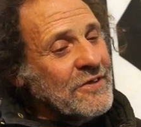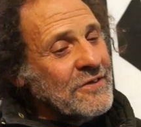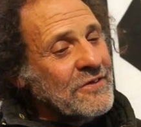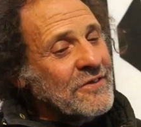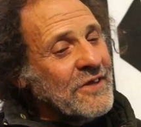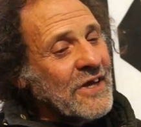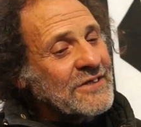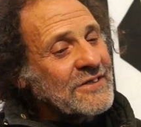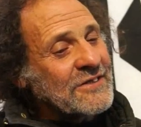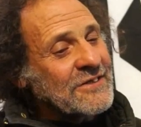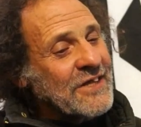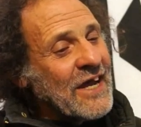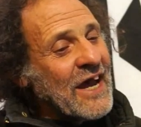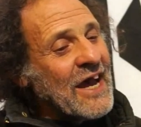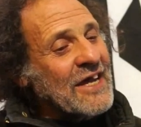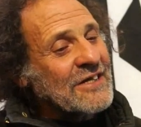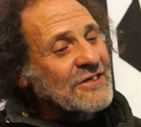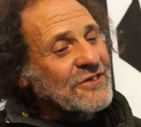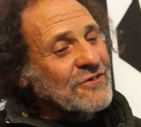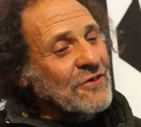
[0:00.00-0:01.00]
that
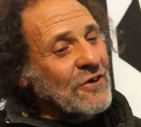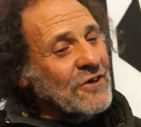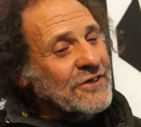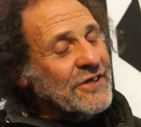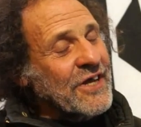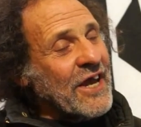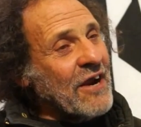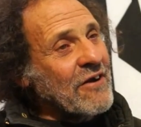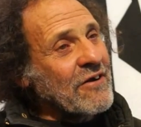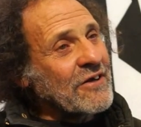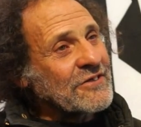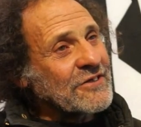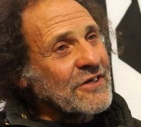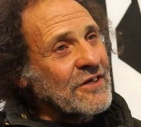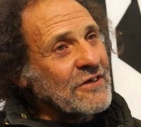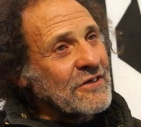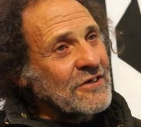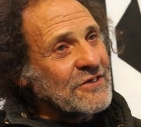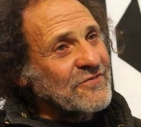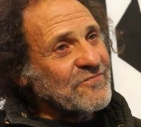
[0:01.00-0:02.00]
dark side
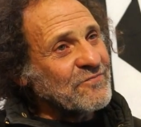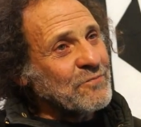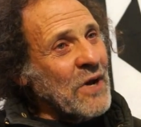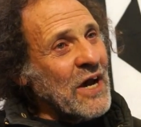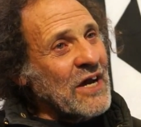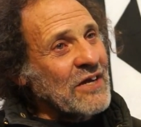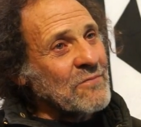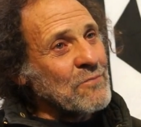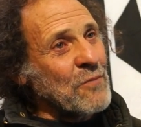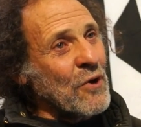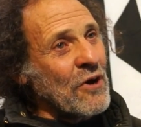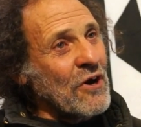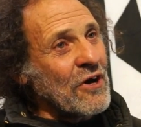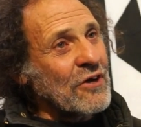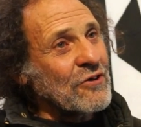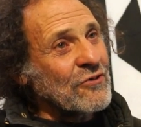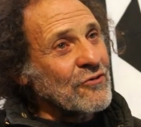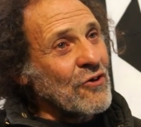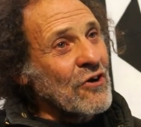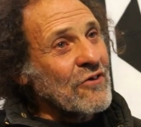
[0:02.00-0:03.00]
character. It's part of my
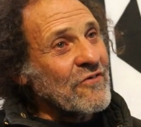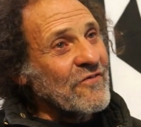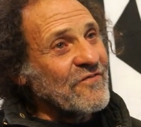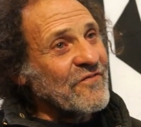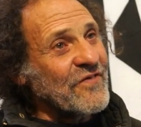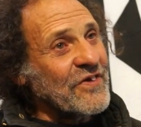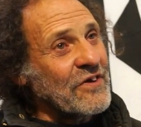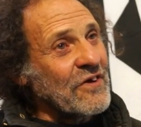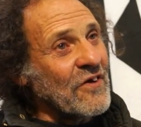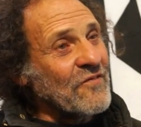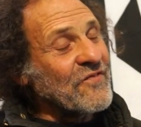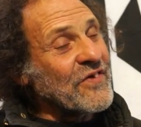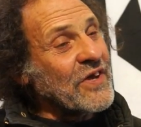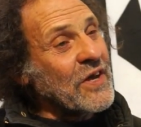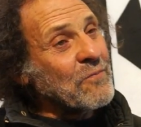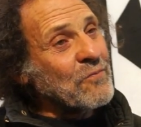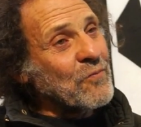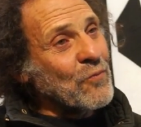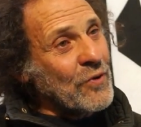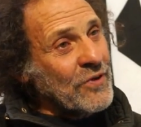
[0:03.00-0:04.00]
iconography. I've
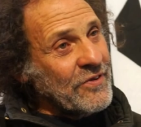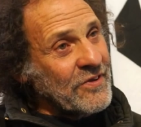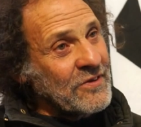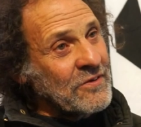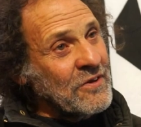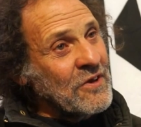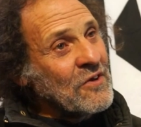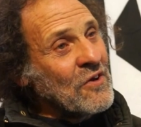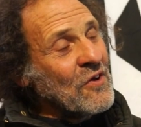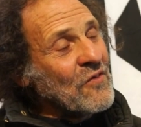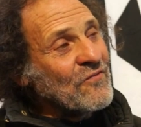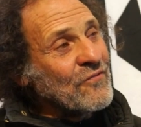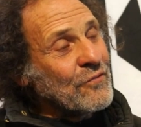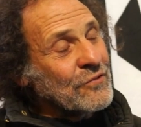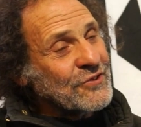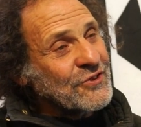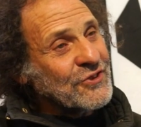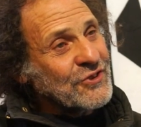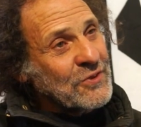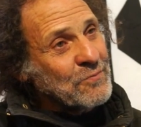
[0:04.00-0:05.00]
kept with it for
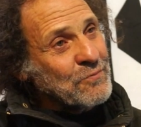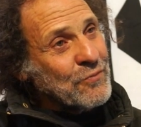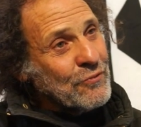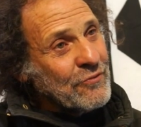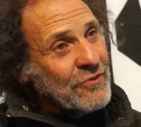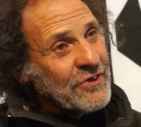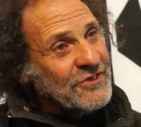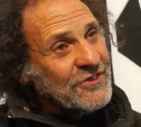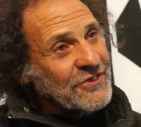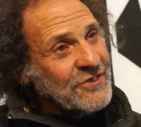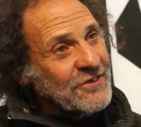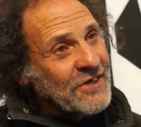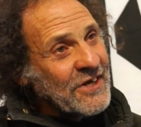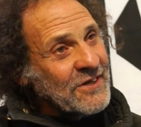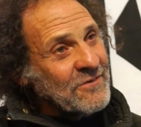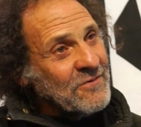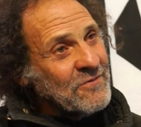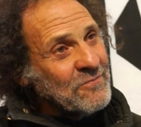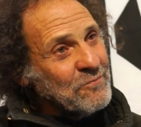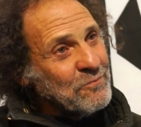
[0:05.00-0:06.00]
the simple reason
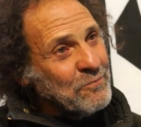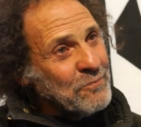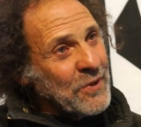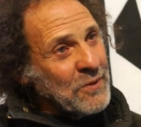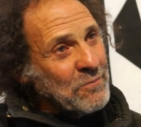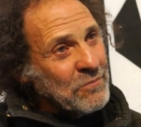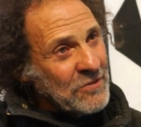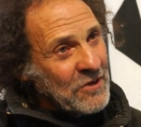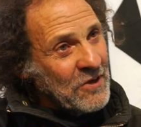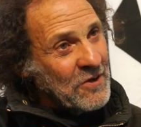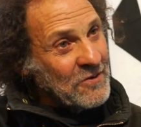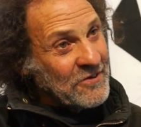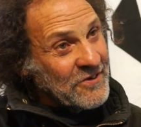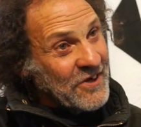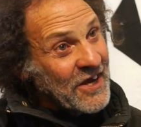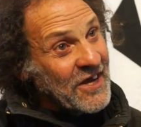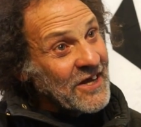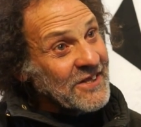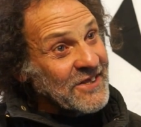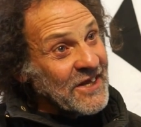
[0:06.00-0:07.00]
that people
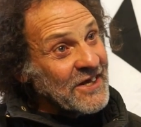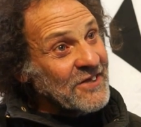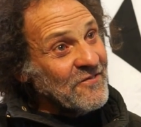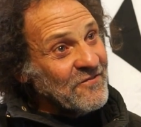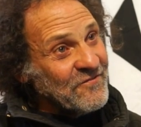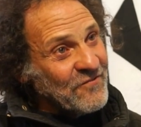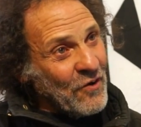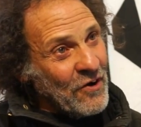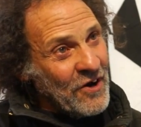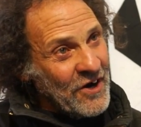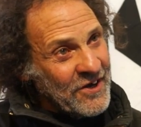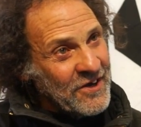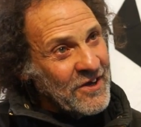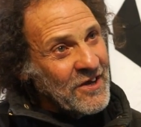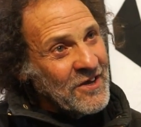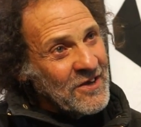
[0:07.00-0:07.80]
they identify